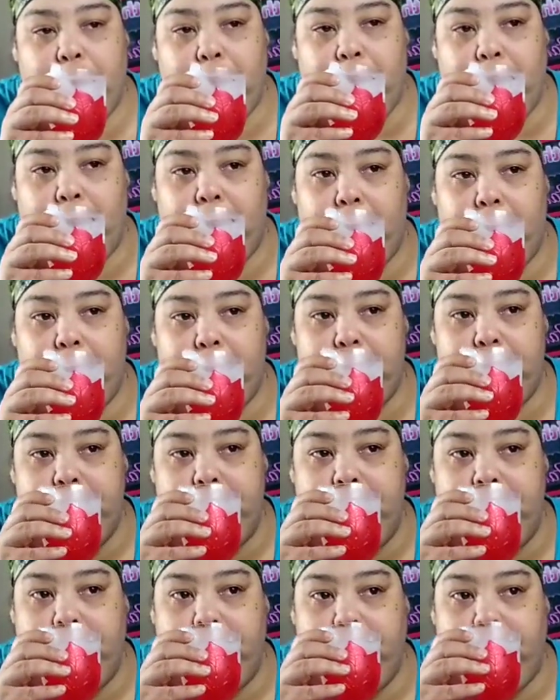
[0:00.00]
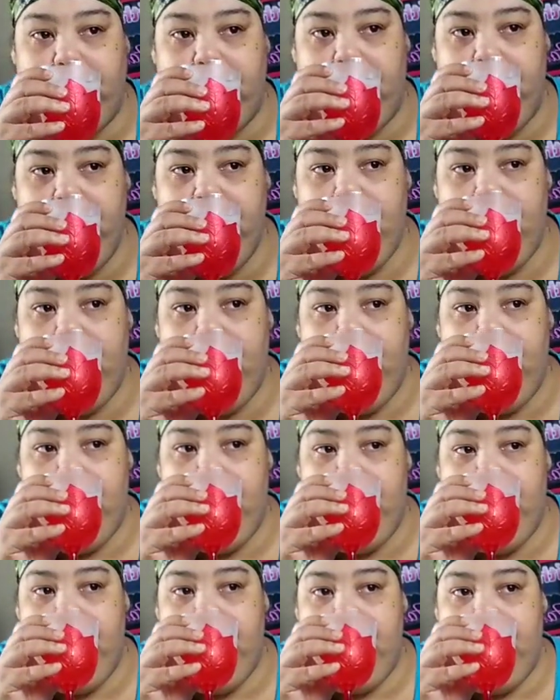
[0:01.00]

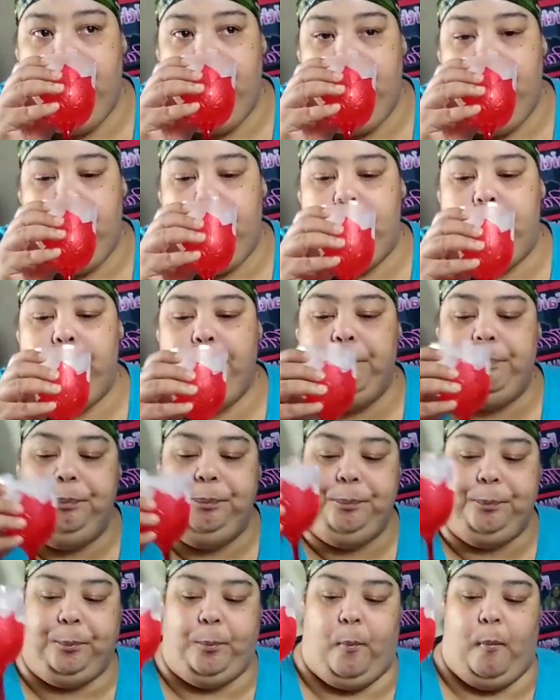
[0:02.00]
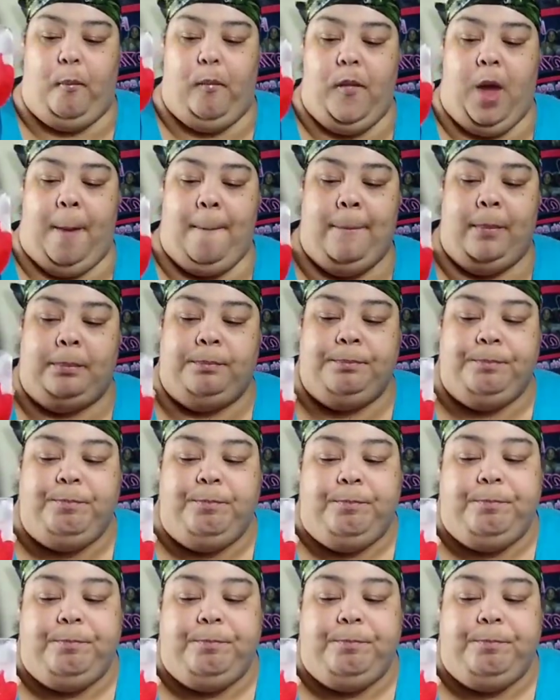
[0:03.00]
(no one is talking)